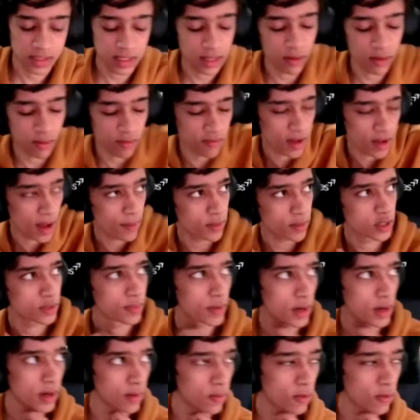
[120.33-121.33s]
not
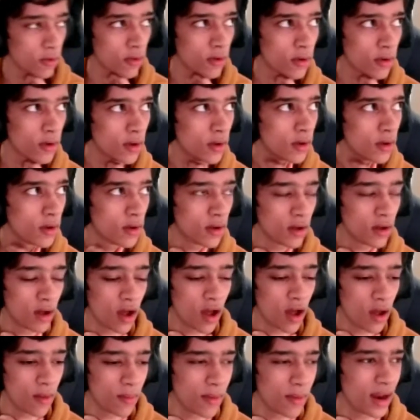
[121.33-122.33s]
inhabitable anymore.
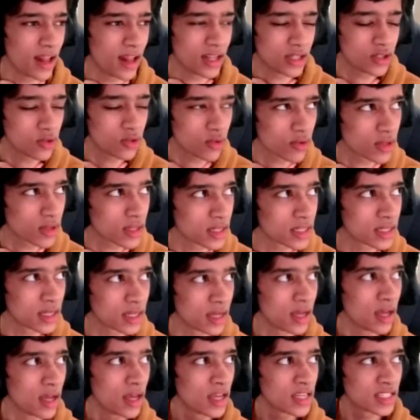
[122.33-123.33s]
I saw
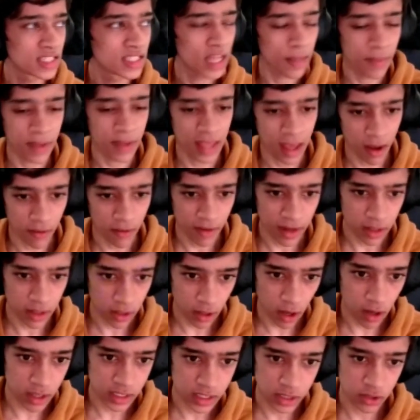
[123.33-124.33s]
this stepping out like the
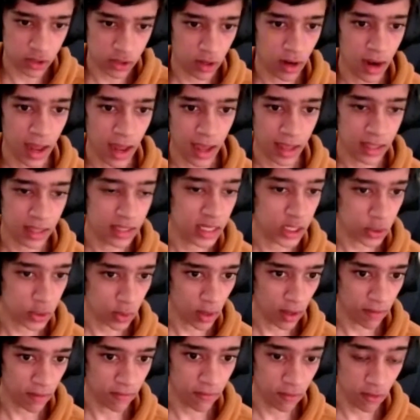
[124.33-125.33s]
darkness into light. That's
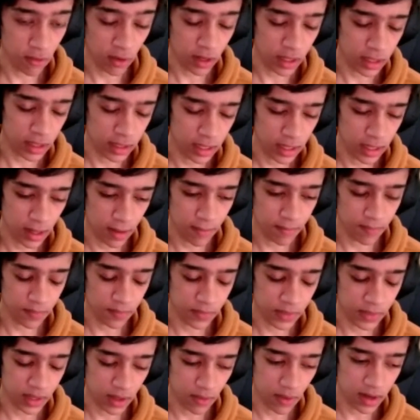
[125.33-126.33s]
why if you look at the
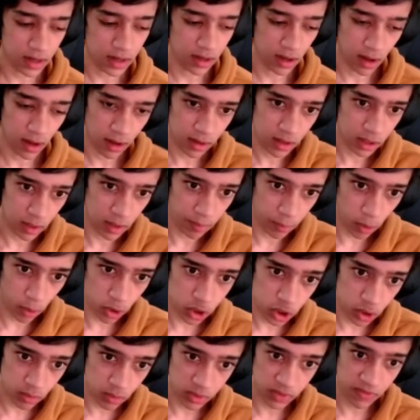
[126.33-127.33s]
render, the
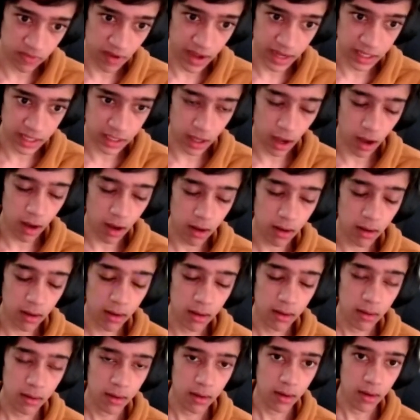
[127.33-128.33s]
bottom's very
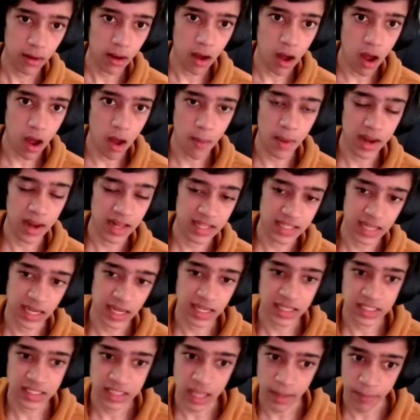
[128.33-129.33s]
dark, and he's
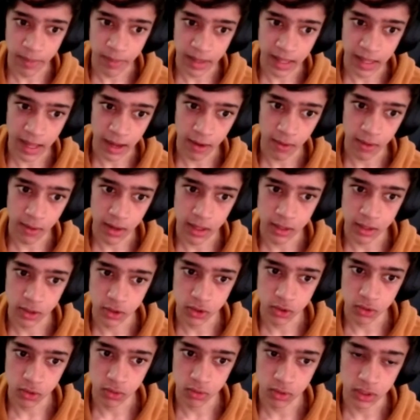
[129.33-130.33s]
like stepping out
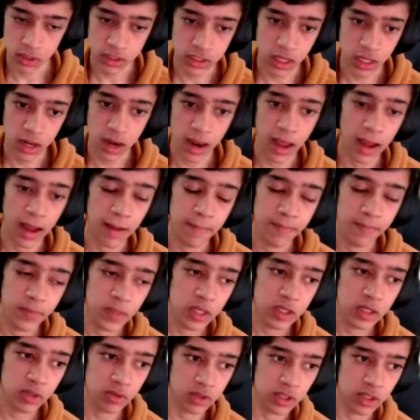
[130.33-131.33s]
into the sunlight.
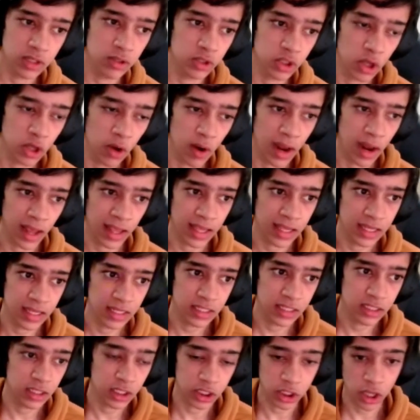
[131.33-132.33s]
So I wanted to show like
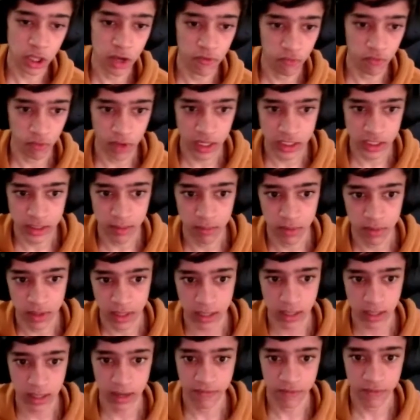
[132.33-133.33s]
he's discovering
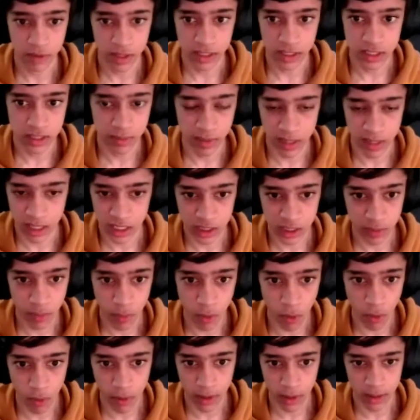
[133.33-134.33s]
something after he's been
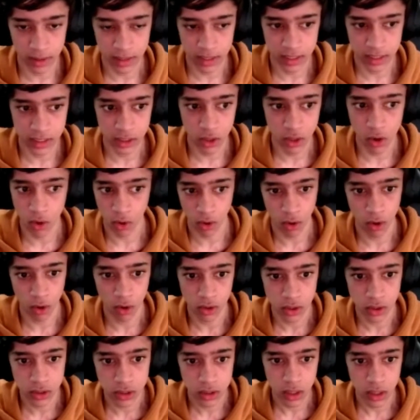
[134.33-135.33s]
exploring these long
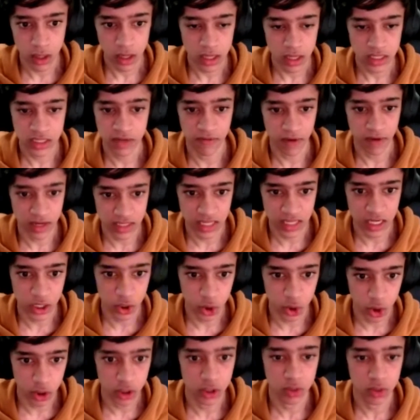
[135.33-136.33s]
lost
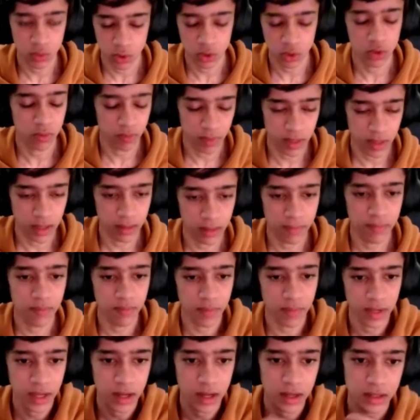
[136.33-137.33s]
civilizations, which would be
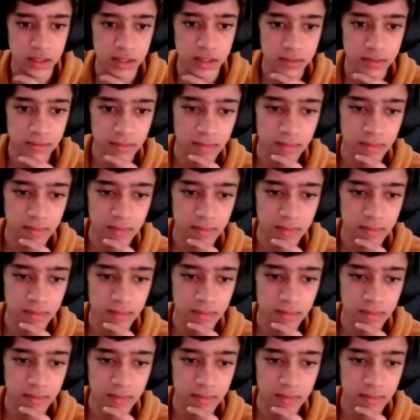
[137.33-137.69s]
us.